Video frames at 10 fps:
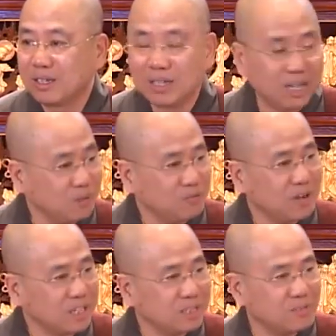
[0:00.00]
Can you
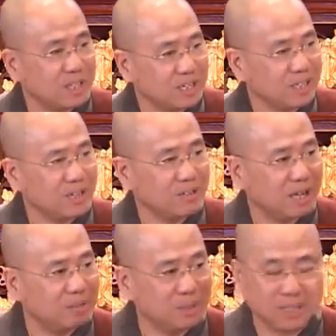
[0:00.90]
find something like that? You
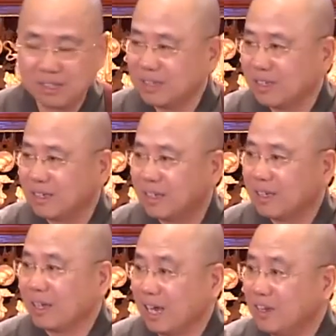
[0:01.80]
tell me.
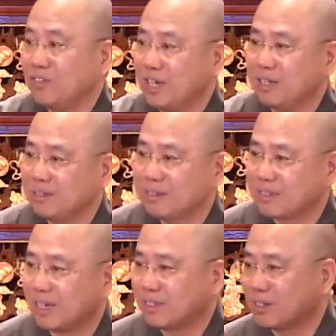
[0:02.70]
Anything
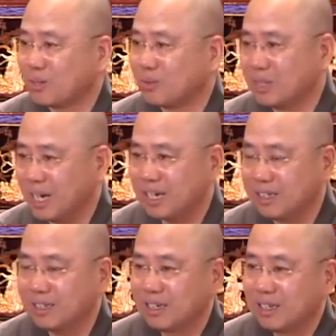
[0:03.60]
that is
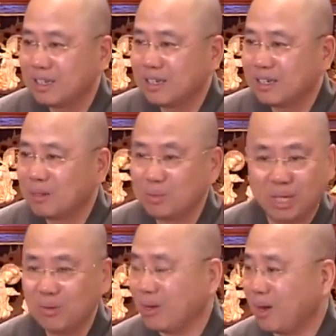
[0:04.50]
created
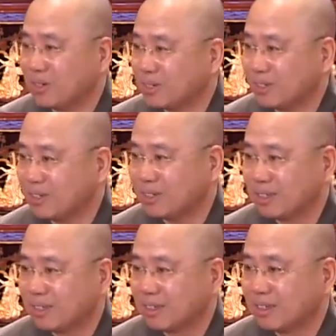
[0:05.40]
without causes,
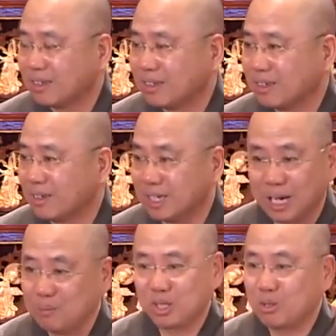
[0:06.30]
it
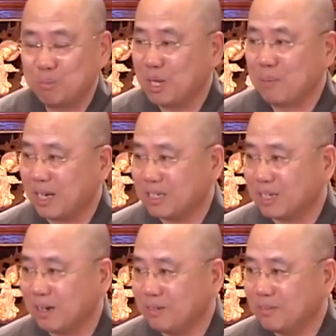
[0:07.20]
comes into being by
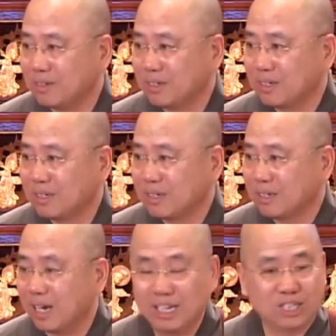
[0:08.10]
itself,
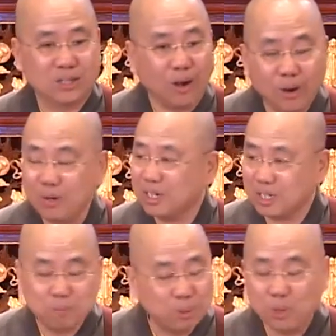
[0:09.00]
and it's
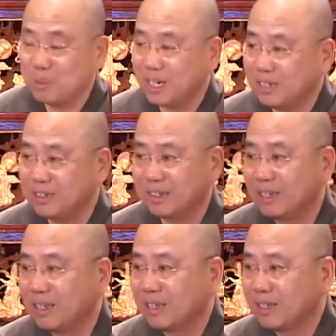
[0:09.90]
always permanent.
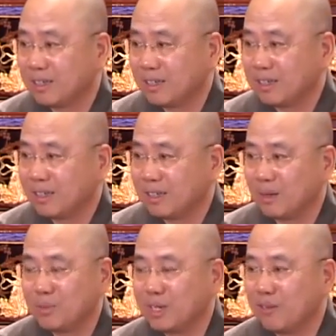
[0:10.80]

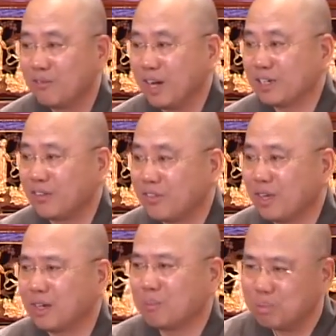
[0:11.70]
If you can find that
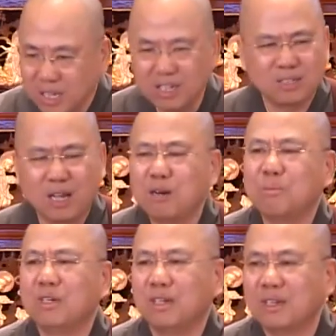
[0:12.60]
thing, please tell
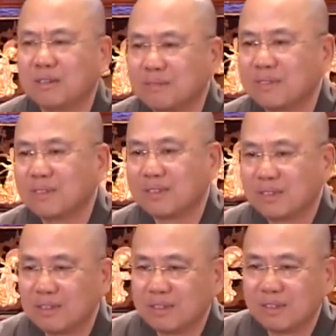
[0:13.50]
me.
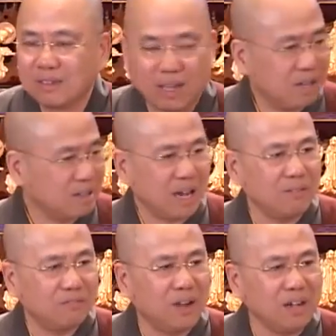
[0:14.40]
I
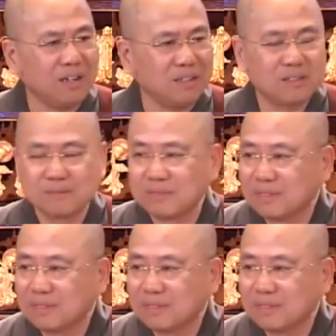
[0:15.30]
can't find it.